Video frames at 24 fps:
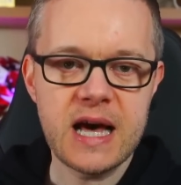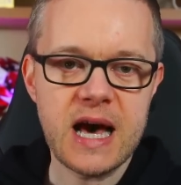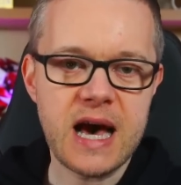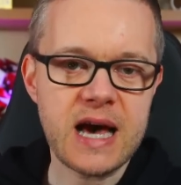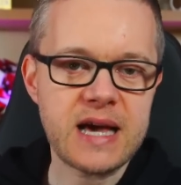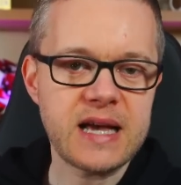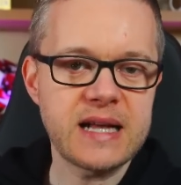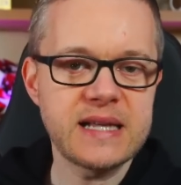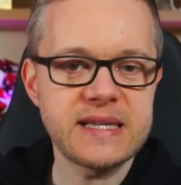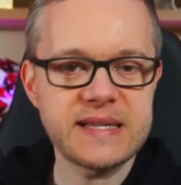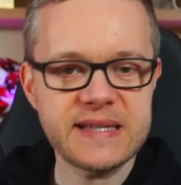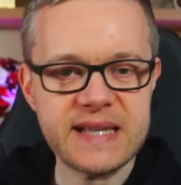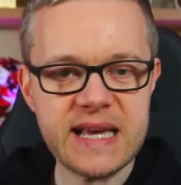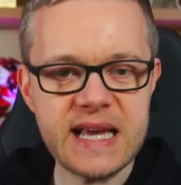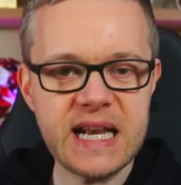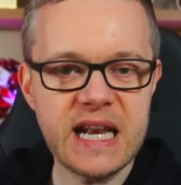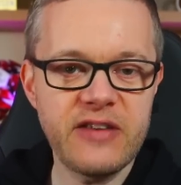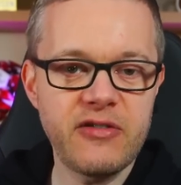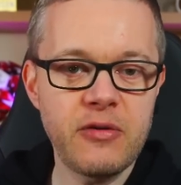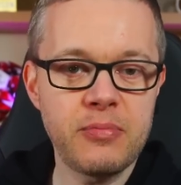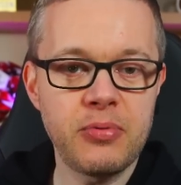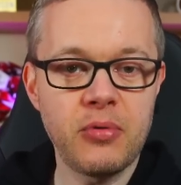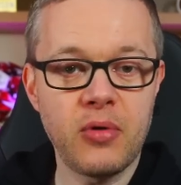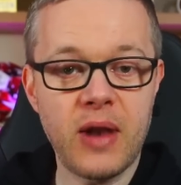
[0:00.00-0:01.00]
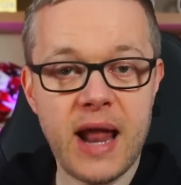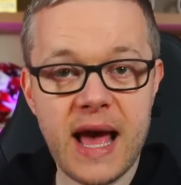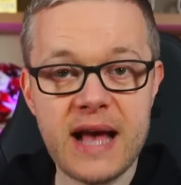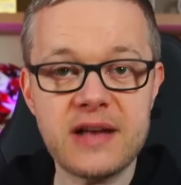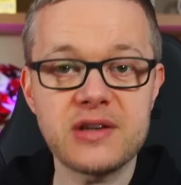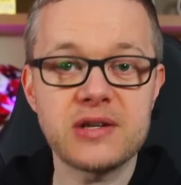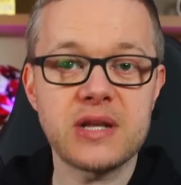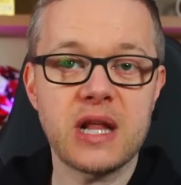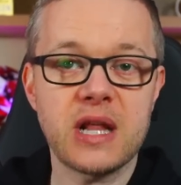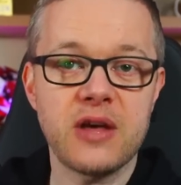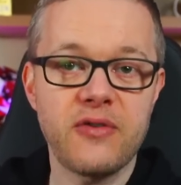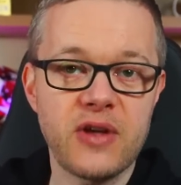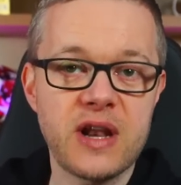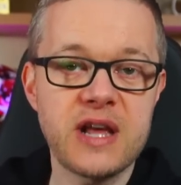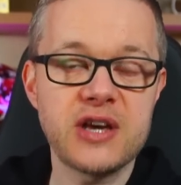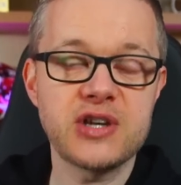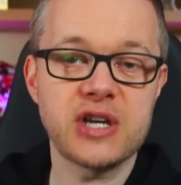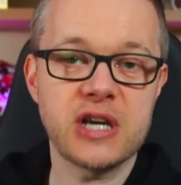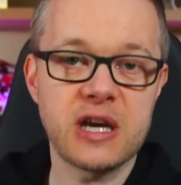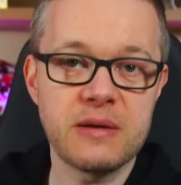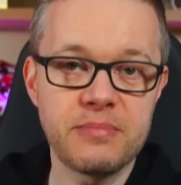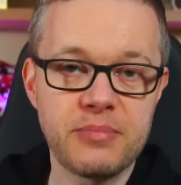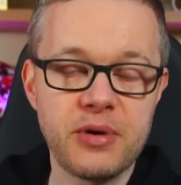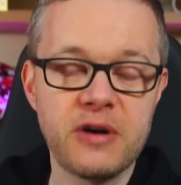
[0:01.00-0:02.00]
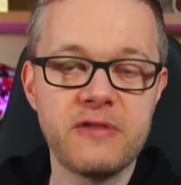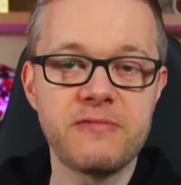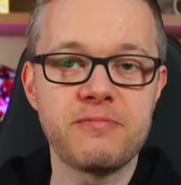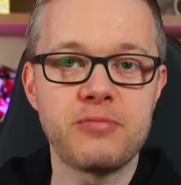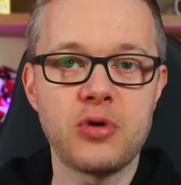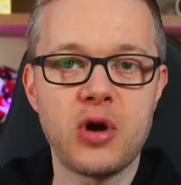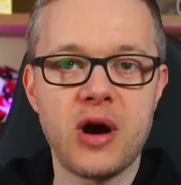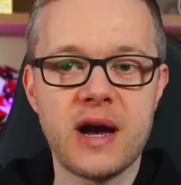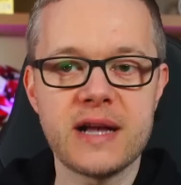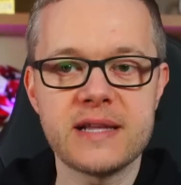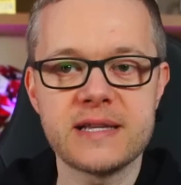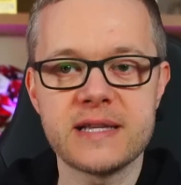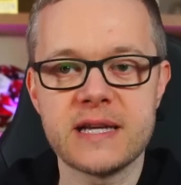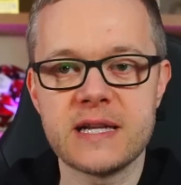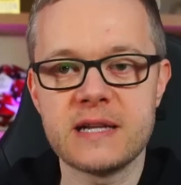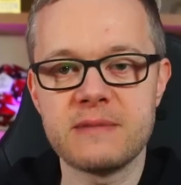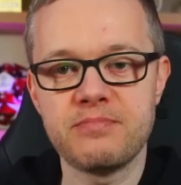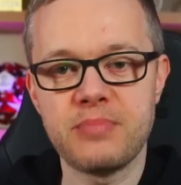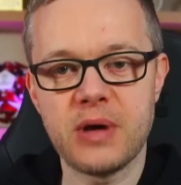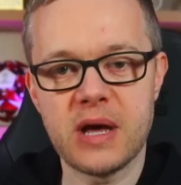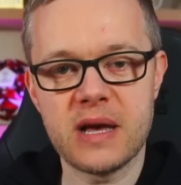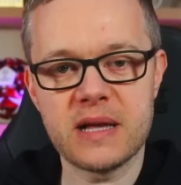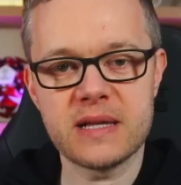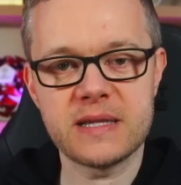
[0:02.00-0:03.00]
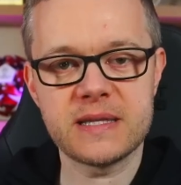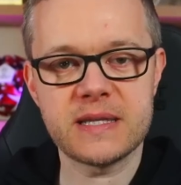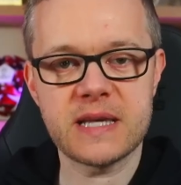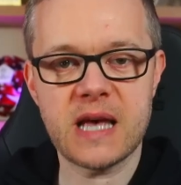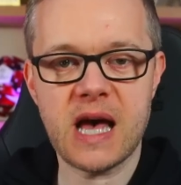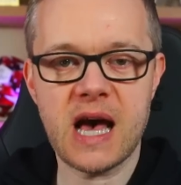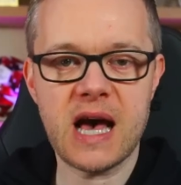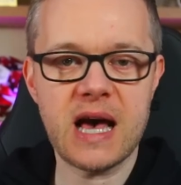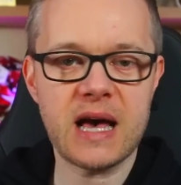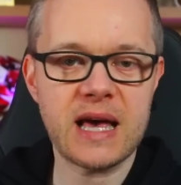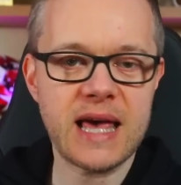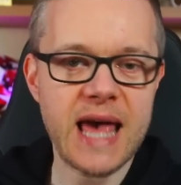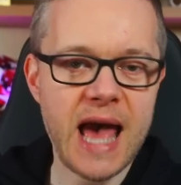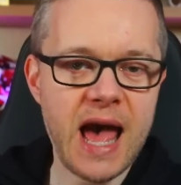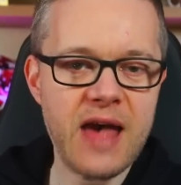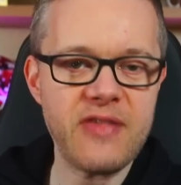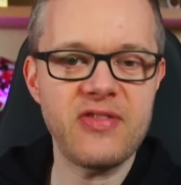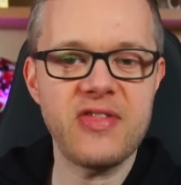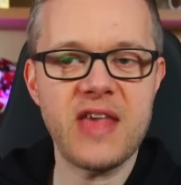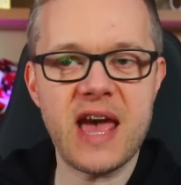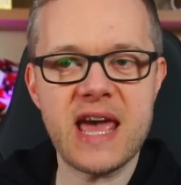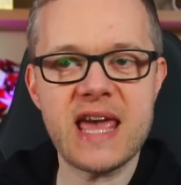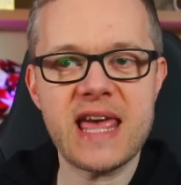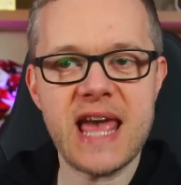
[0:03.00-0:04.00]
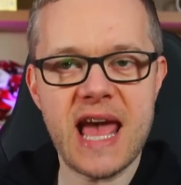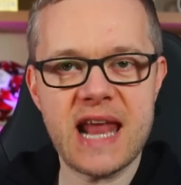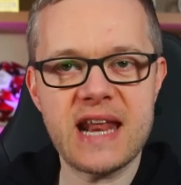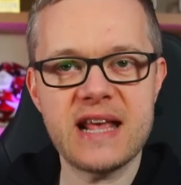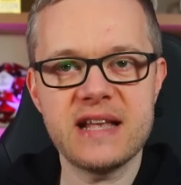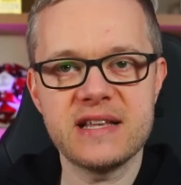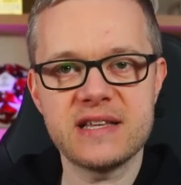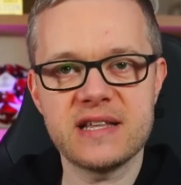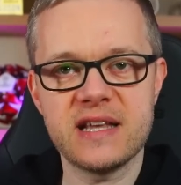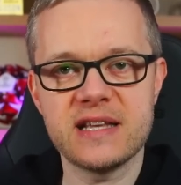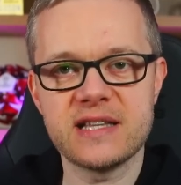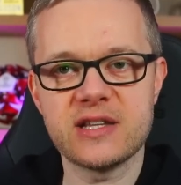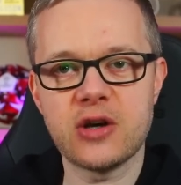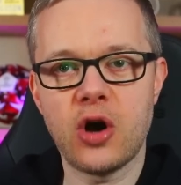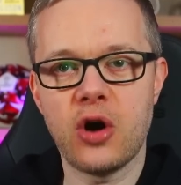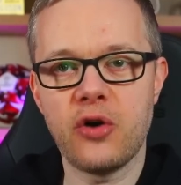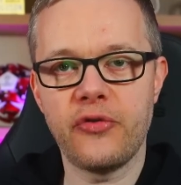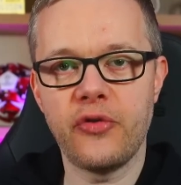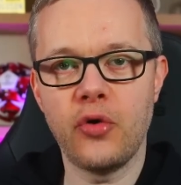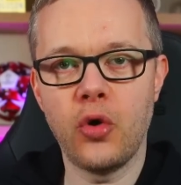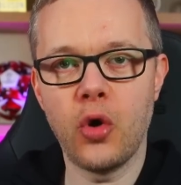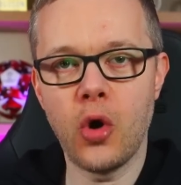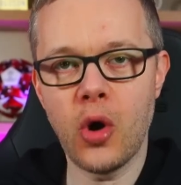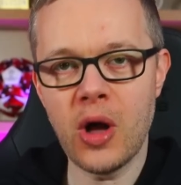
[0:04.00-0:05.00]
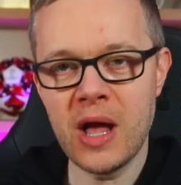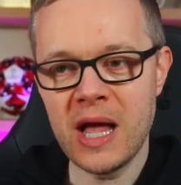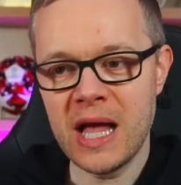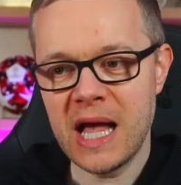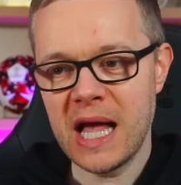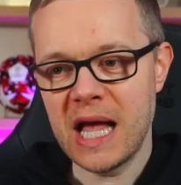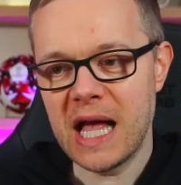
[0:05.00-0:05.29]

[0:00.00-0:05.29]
I can see Liverpool actually finishing above Brighton, but can they get into the top four?